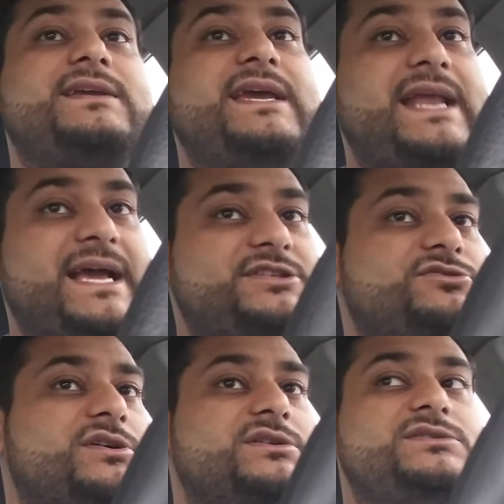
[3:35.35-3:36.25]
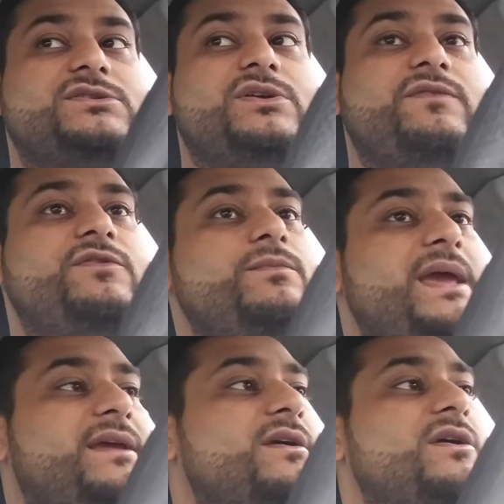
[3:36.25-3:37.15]
get extra so if you
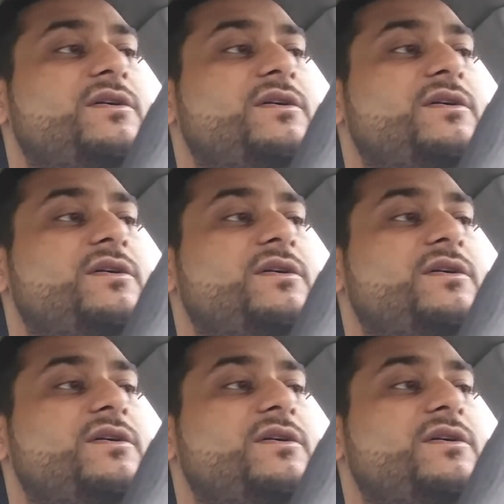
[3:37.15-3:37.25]
make